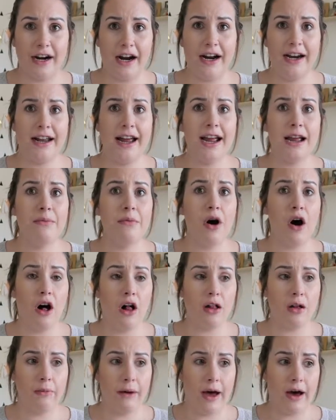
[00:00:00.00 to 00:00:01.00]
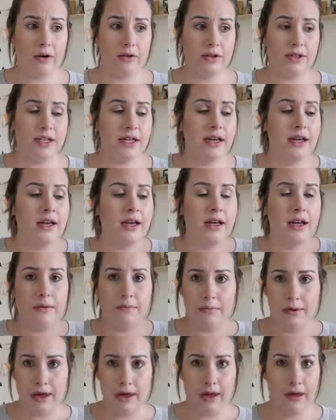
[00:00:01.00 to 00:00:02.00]
And I am all about
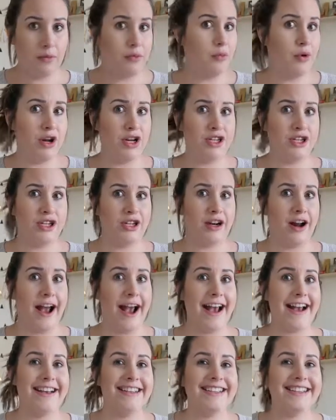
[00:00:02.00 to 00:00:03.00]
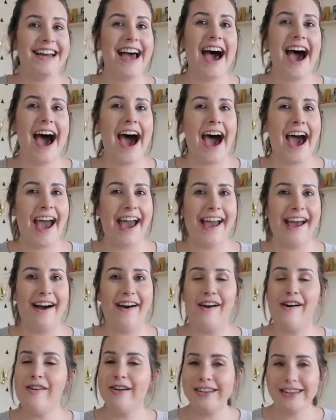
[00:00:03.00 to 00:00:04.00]
being moisturized. I
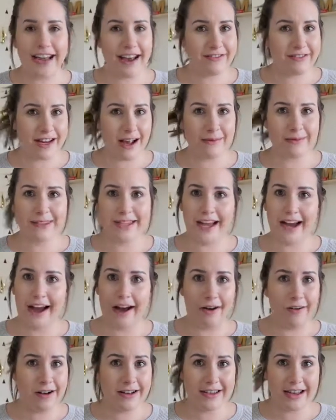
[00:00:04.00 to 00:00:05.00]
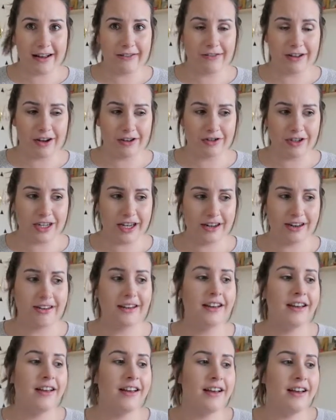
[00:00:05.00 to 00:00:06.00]
always have chapstick, I always have
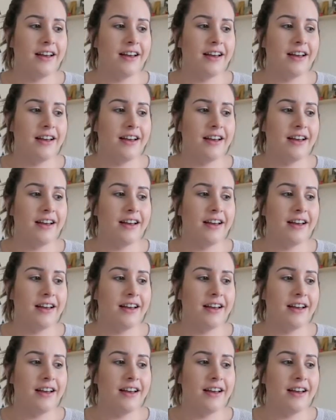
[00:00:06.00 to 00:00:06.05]
lotion.